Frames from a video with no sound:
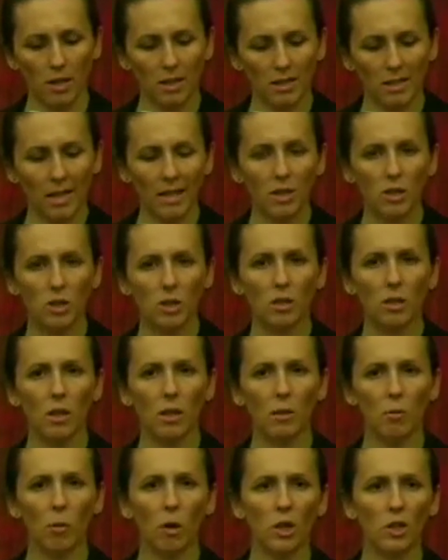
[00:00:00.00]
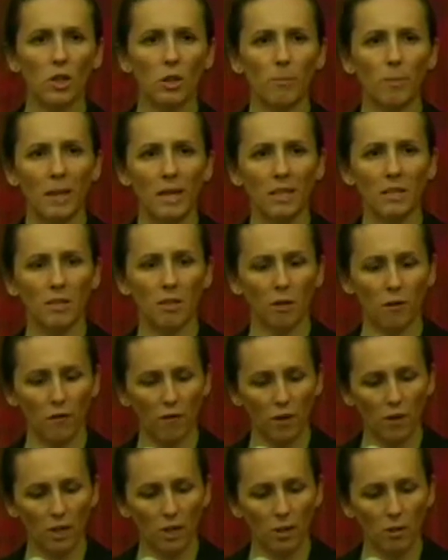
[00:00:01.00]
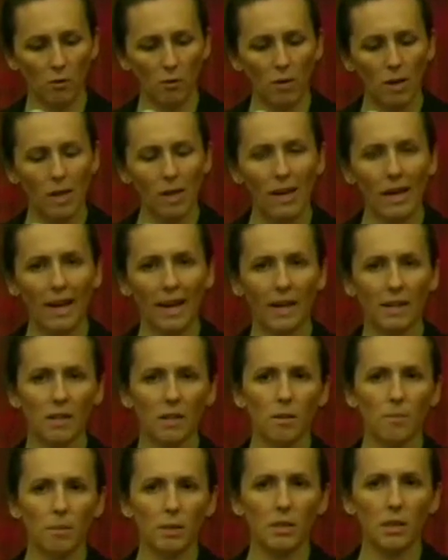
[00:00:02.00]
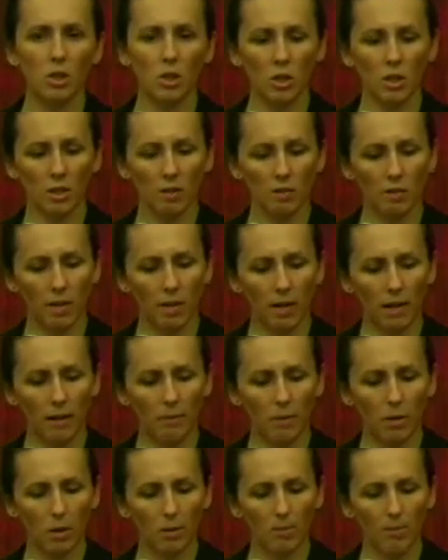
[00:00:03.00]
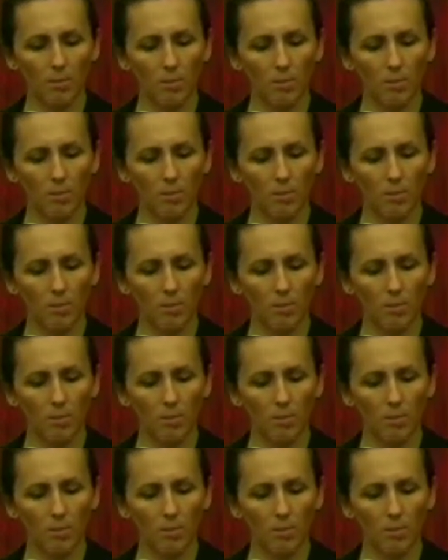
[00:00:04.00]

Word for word: attention that the watcher pays to the video and in the positioning of the camera.